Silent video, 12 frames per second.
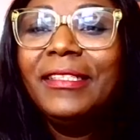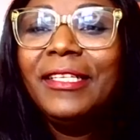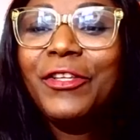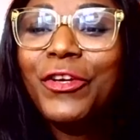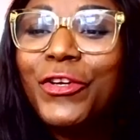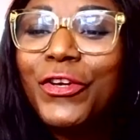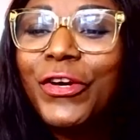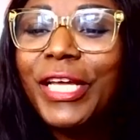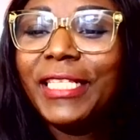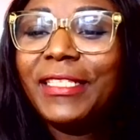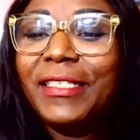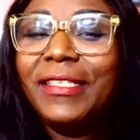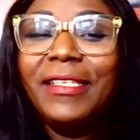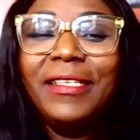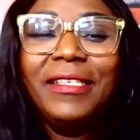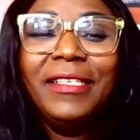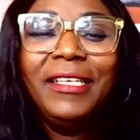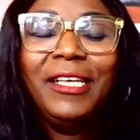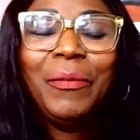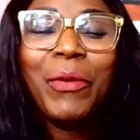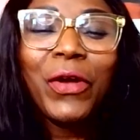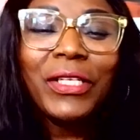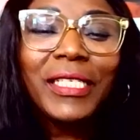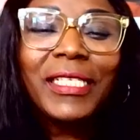You do it.
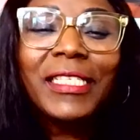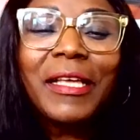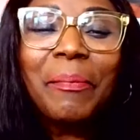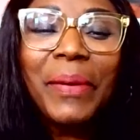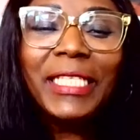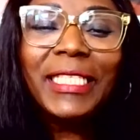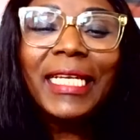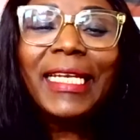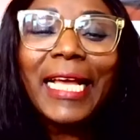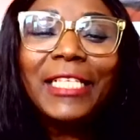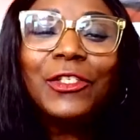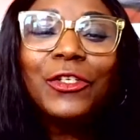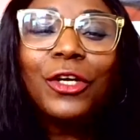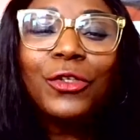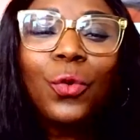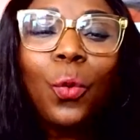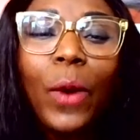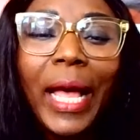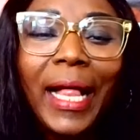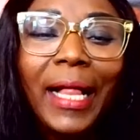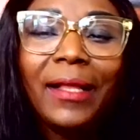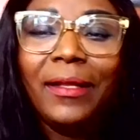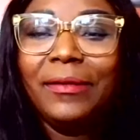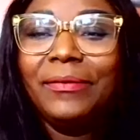Because this is a patient that is not
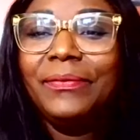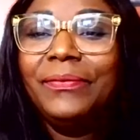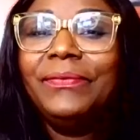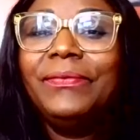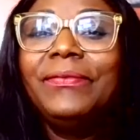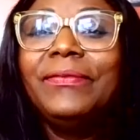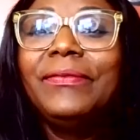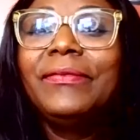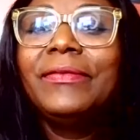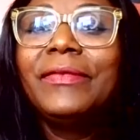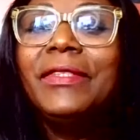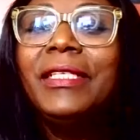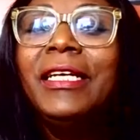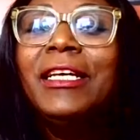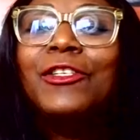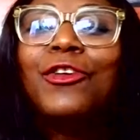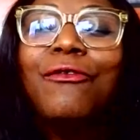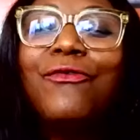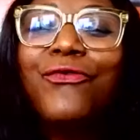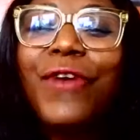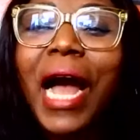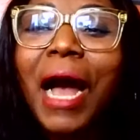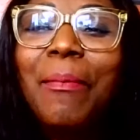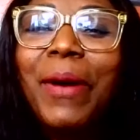well. So
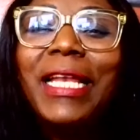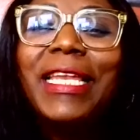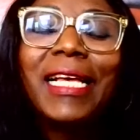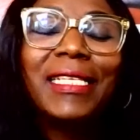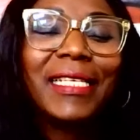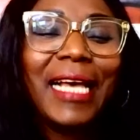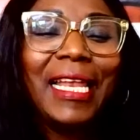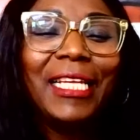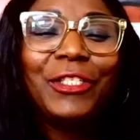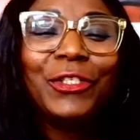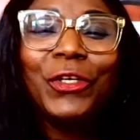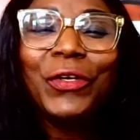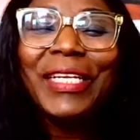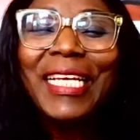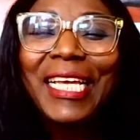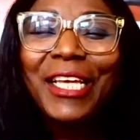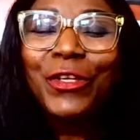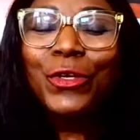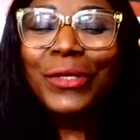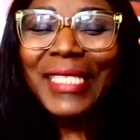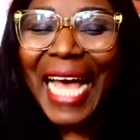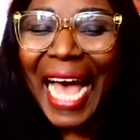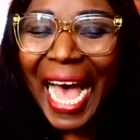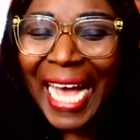verbal de-escalation, use
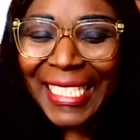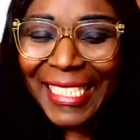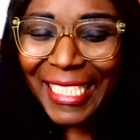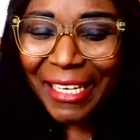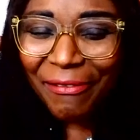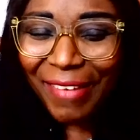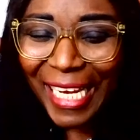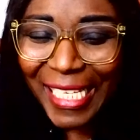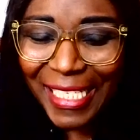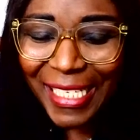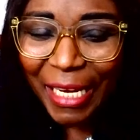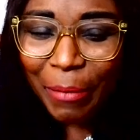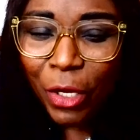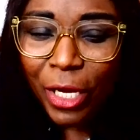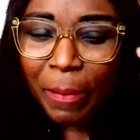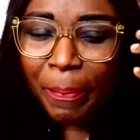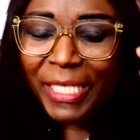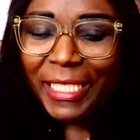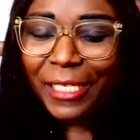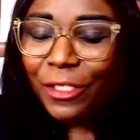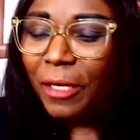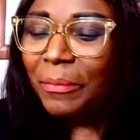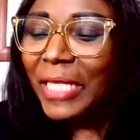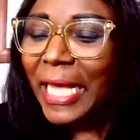active listening, because the patient
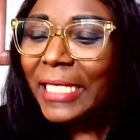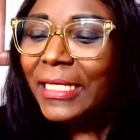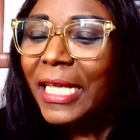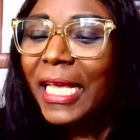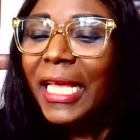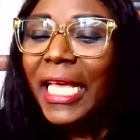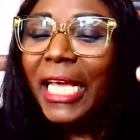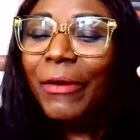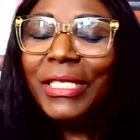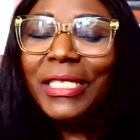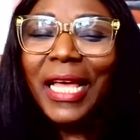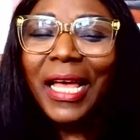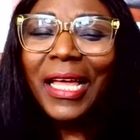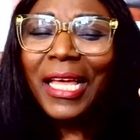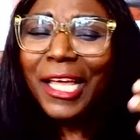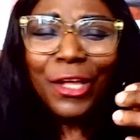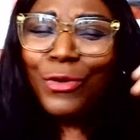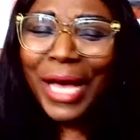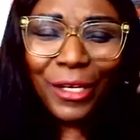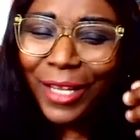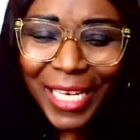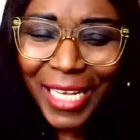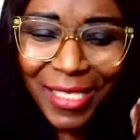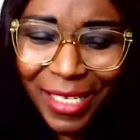sometimes, he will say, you are
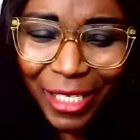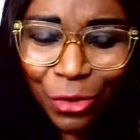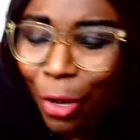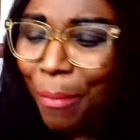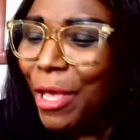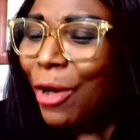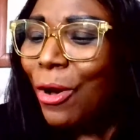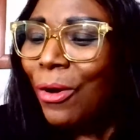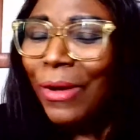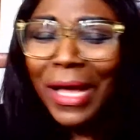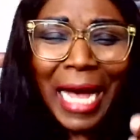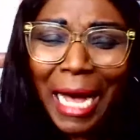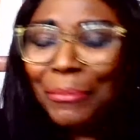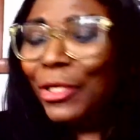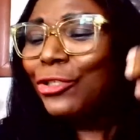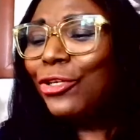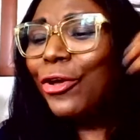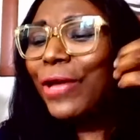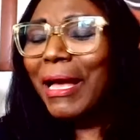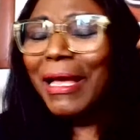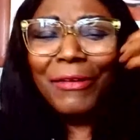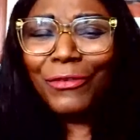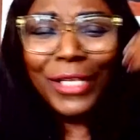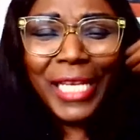not listening to me. Oh, I'm not sure you are
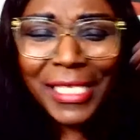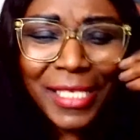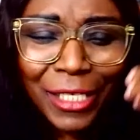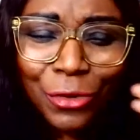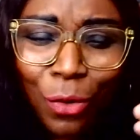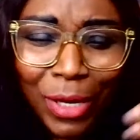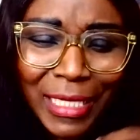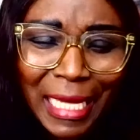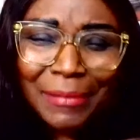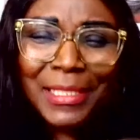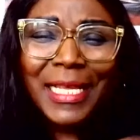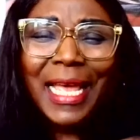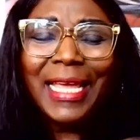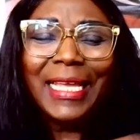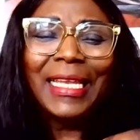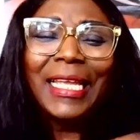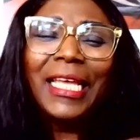even listening to what I'm saying.